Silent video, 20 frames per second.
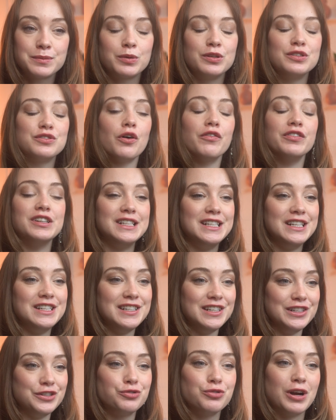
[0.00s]
because obviously
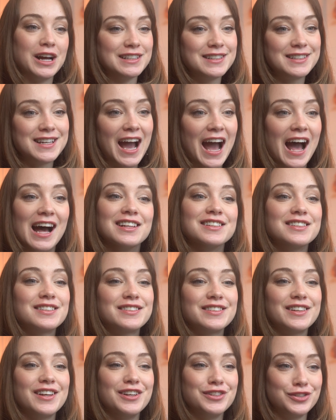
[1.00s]
she's dressed
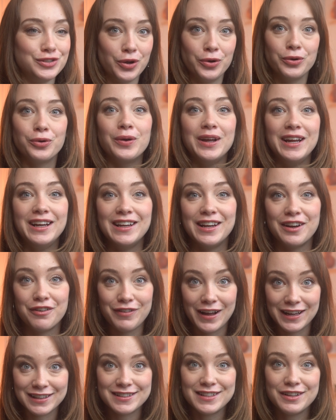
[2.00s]
as a snow queen in a
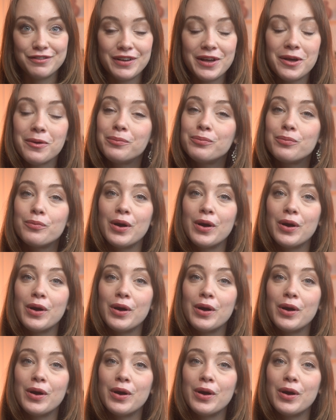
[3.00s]
fantasy film,